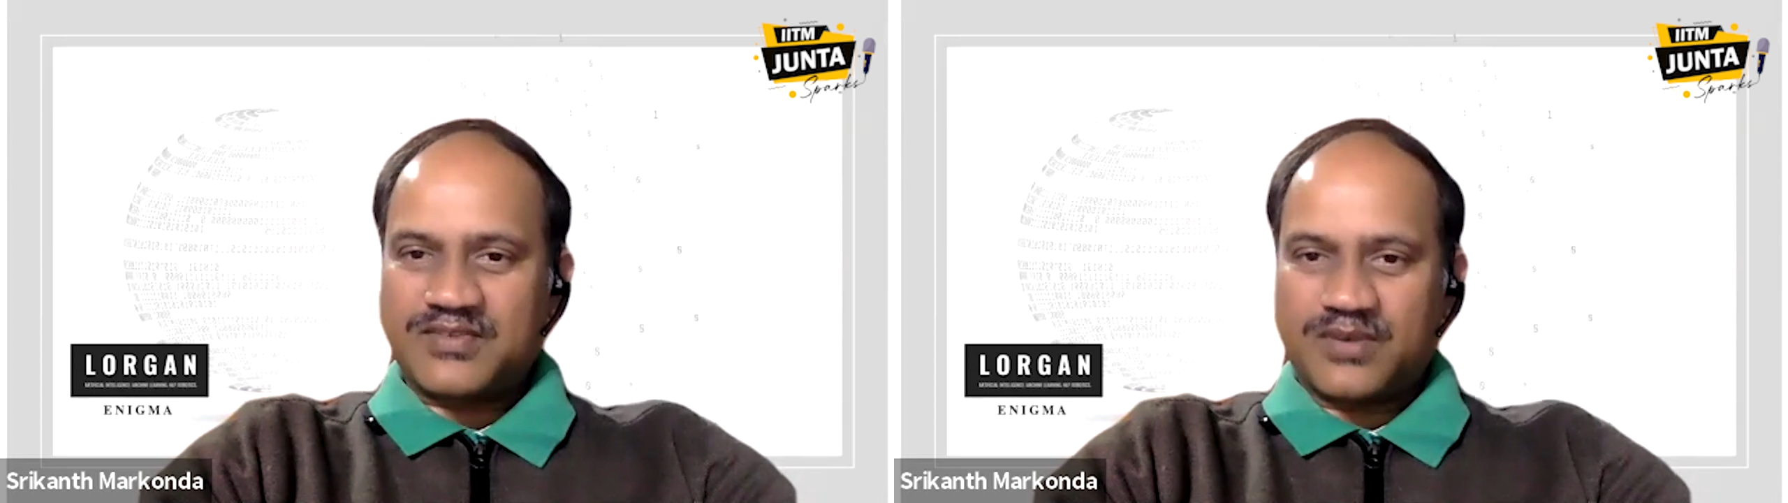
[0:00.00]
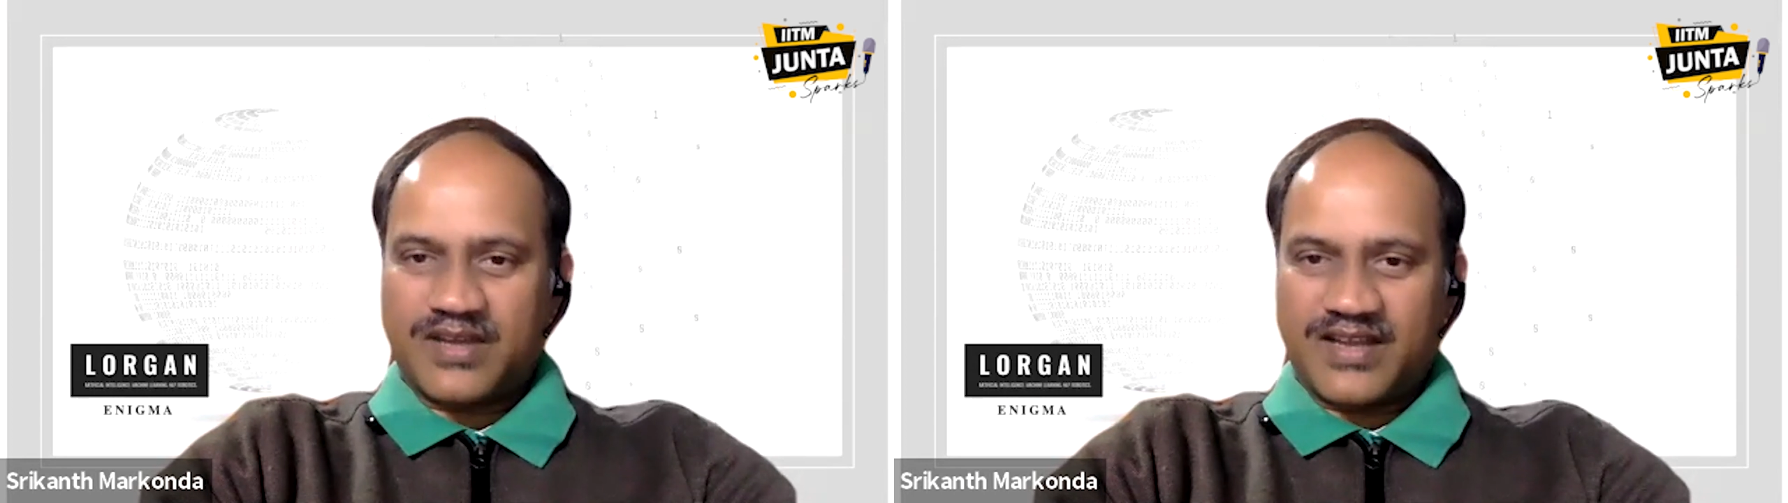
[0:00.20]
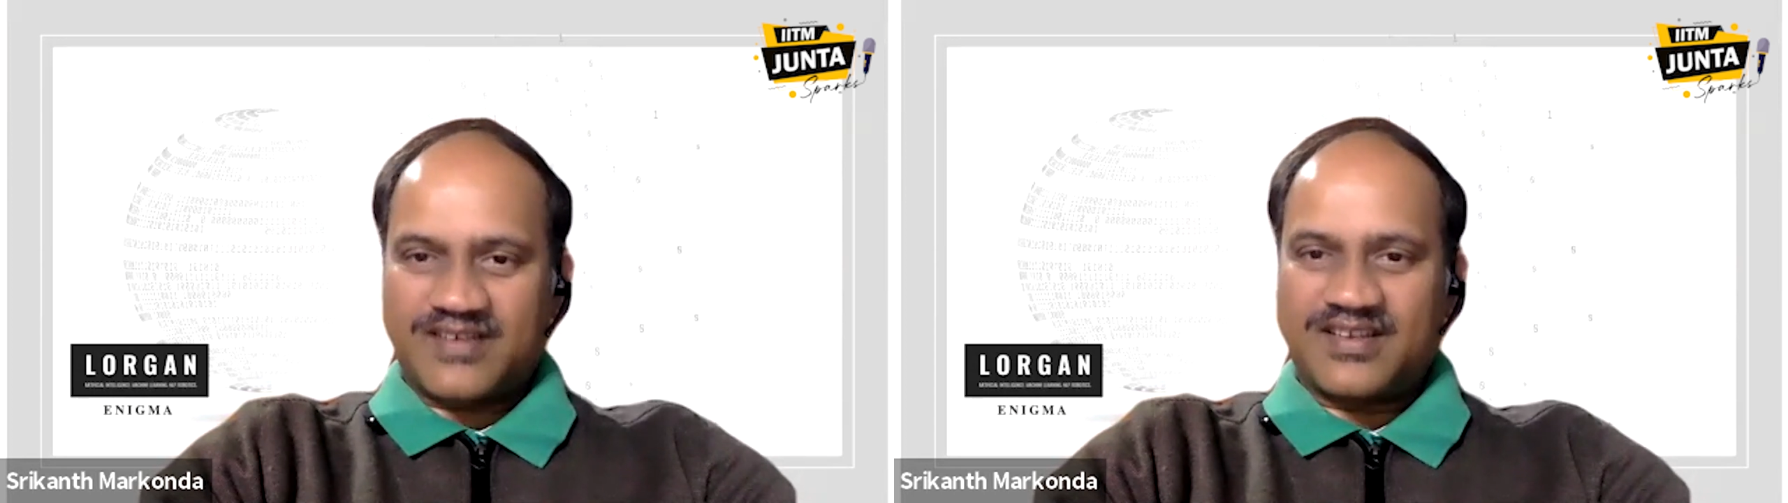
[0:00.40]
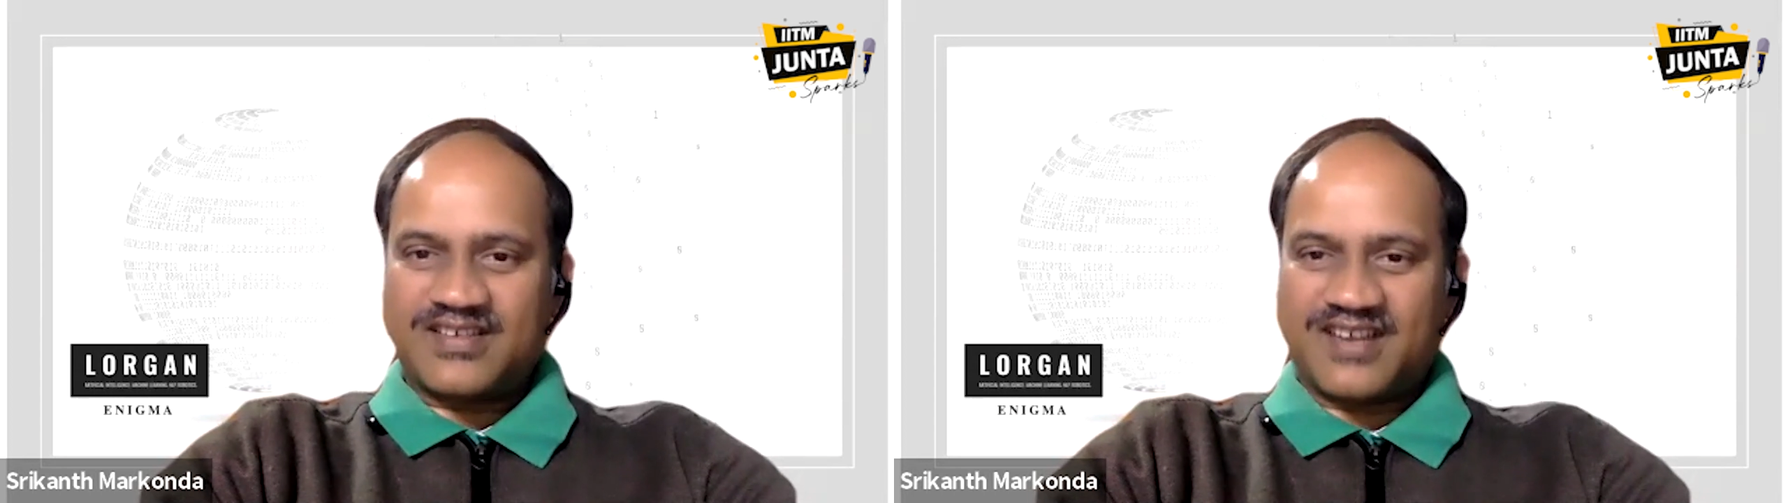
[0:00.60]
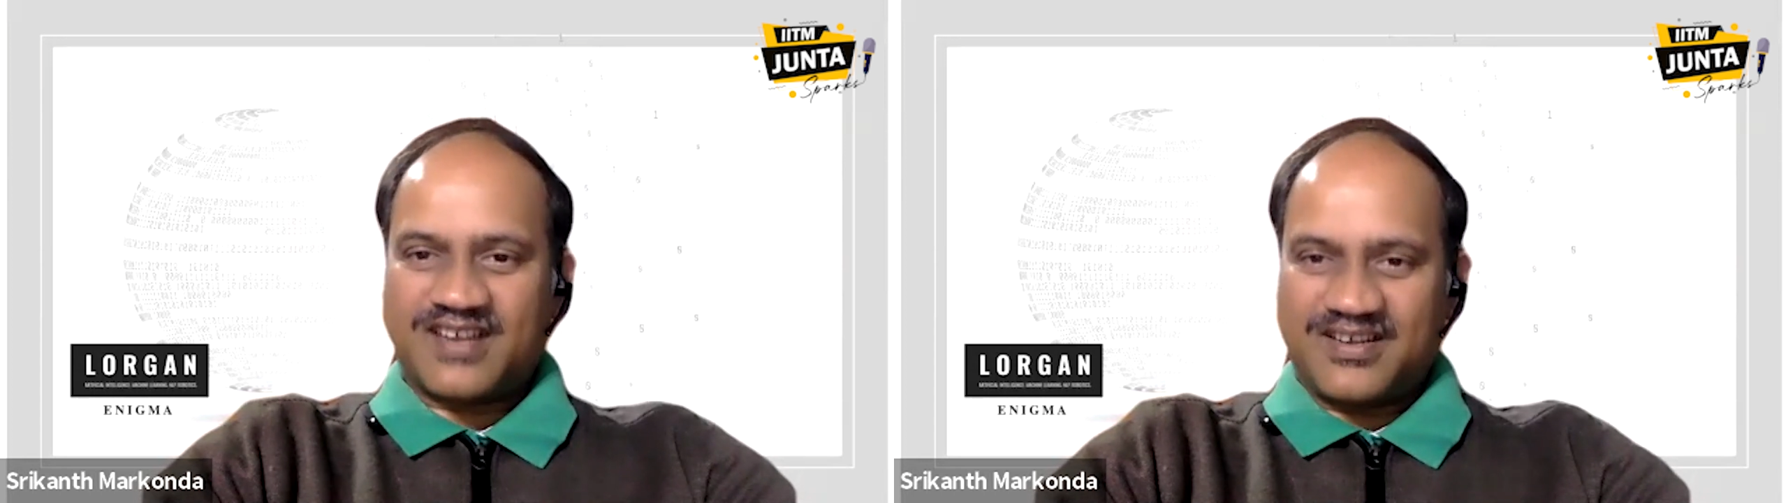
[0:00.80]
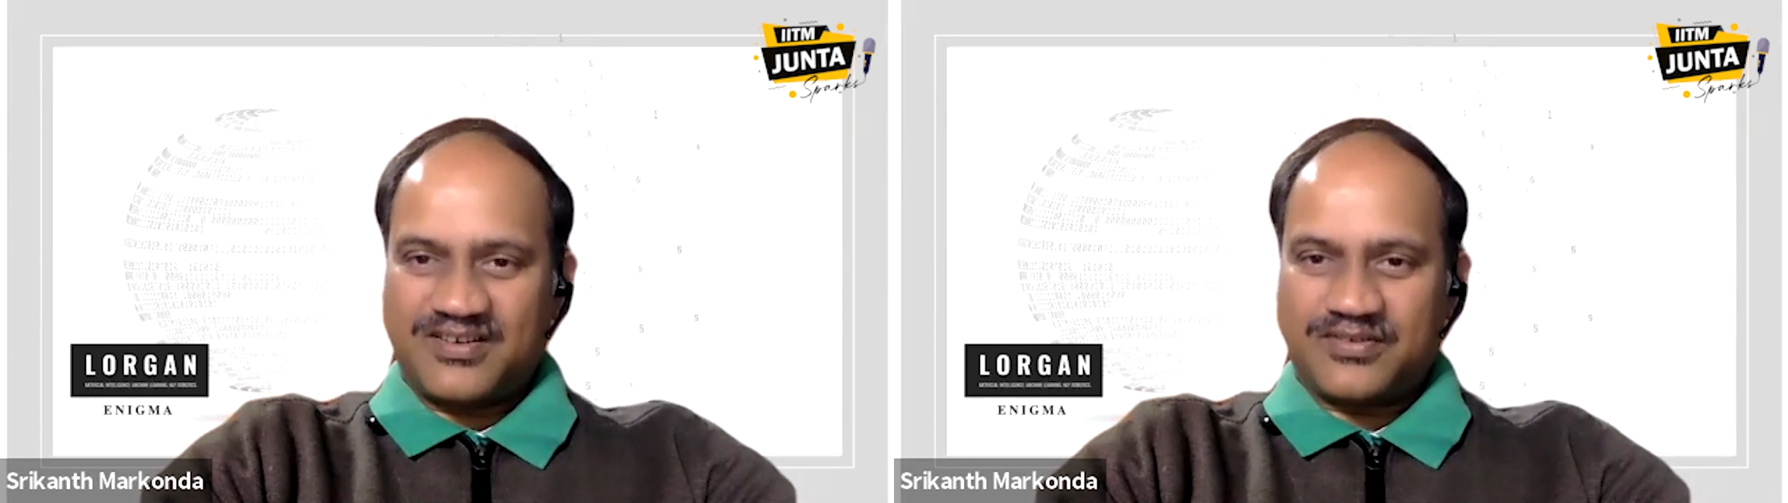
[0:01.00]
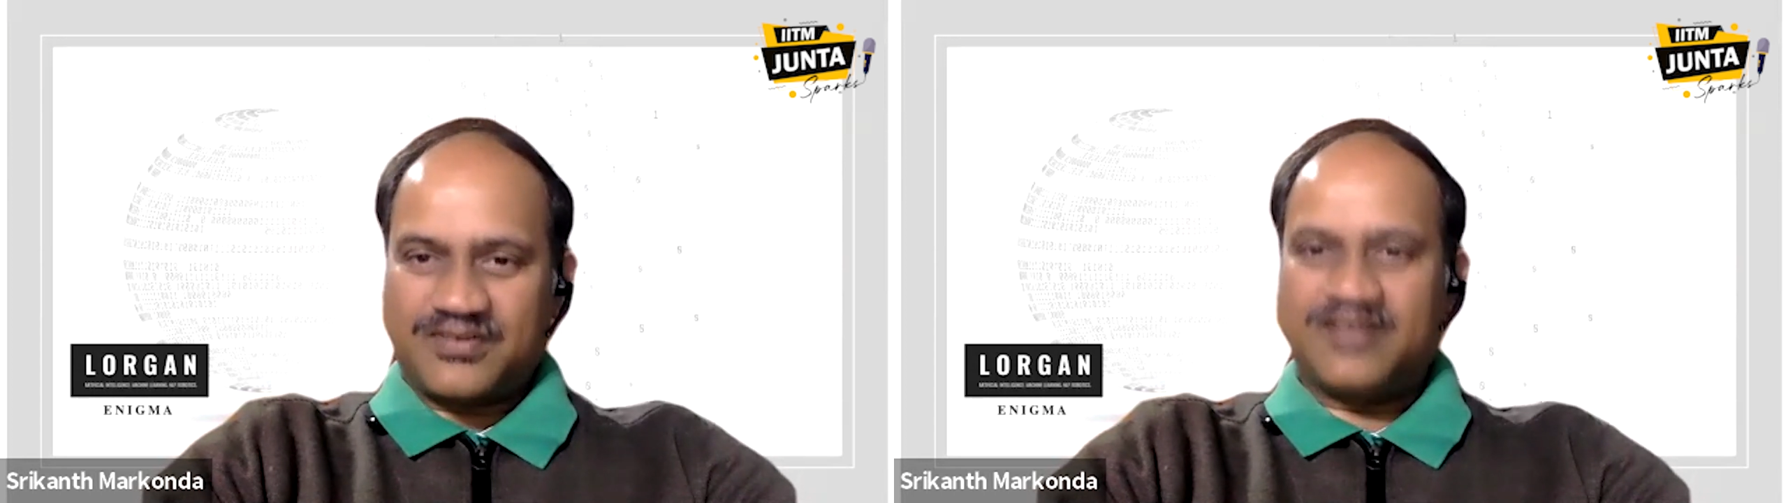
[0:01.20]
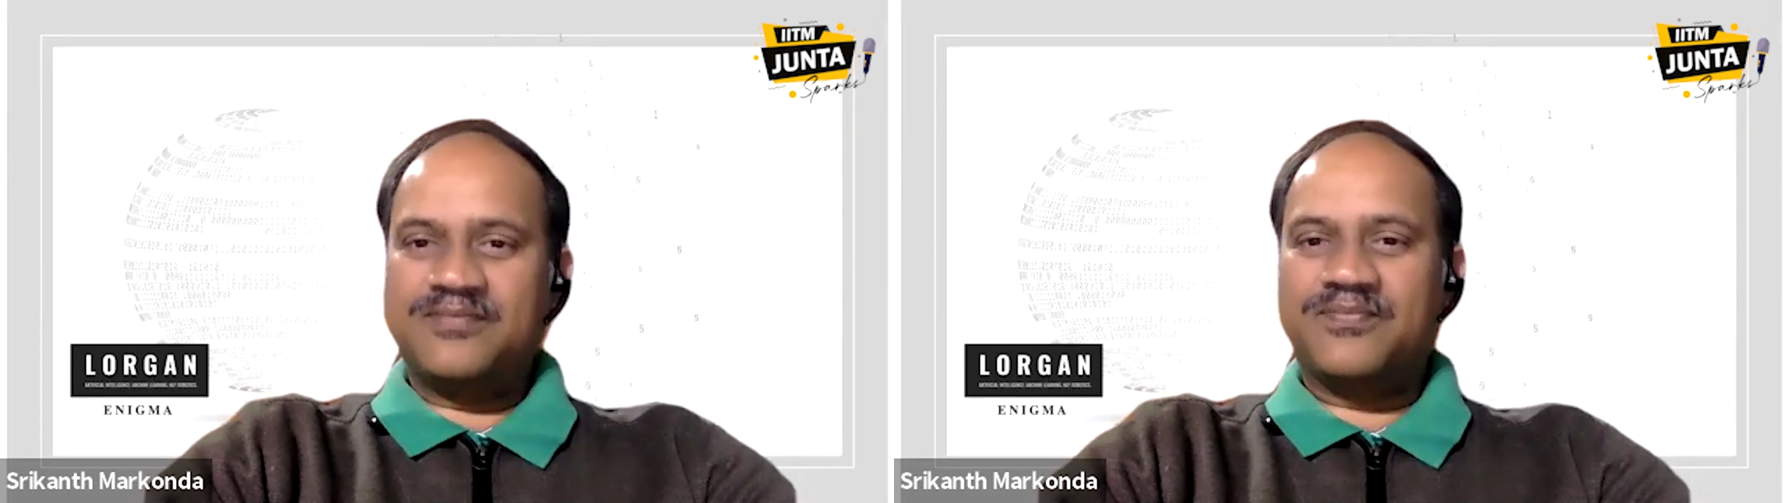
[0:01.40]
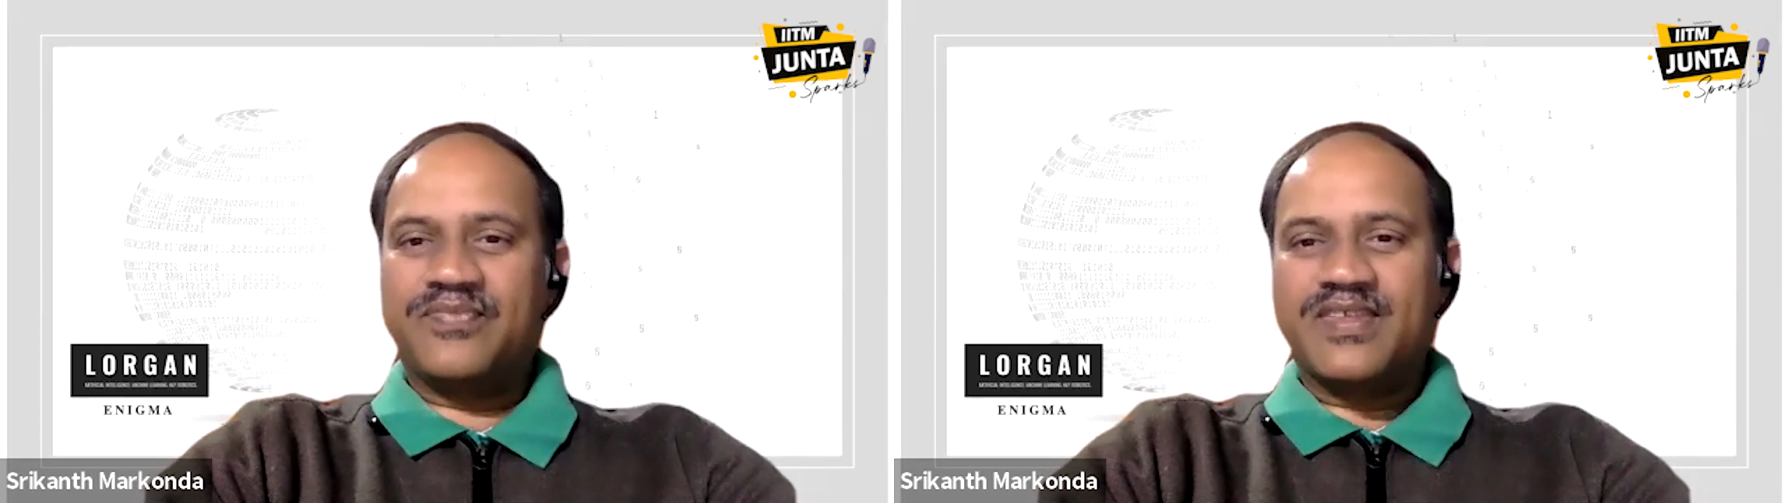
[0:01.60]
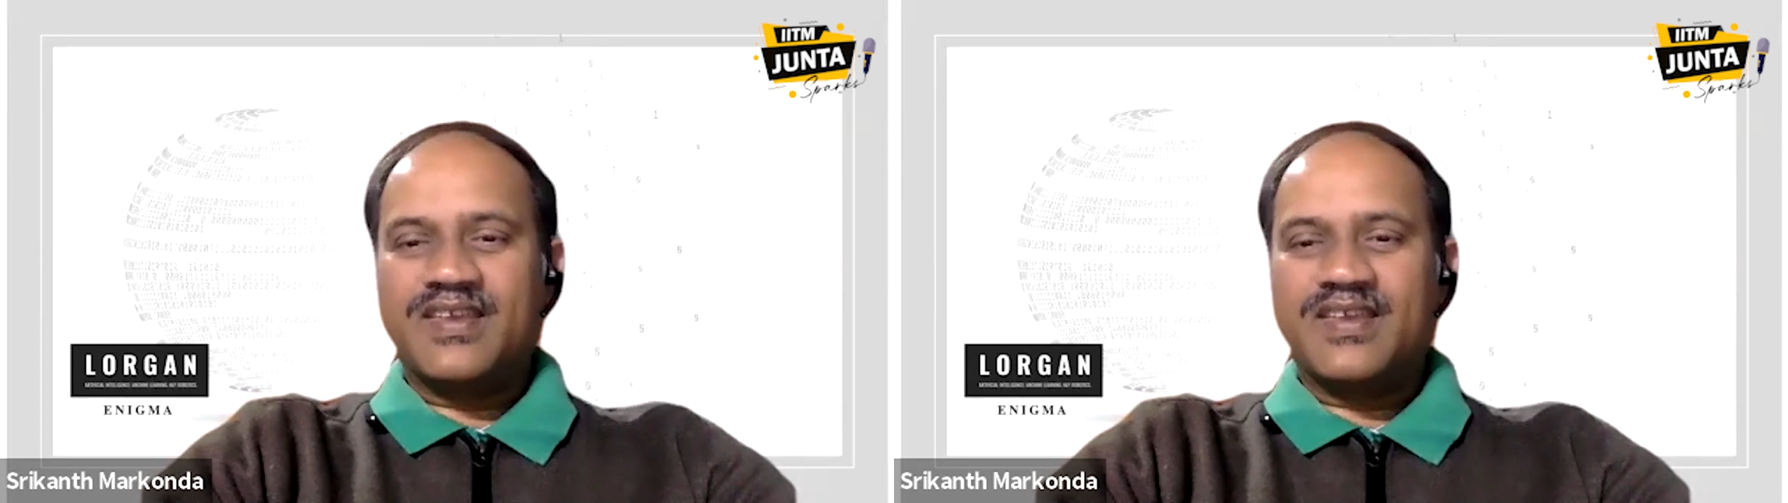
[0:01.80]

That's what I actually started Lorgan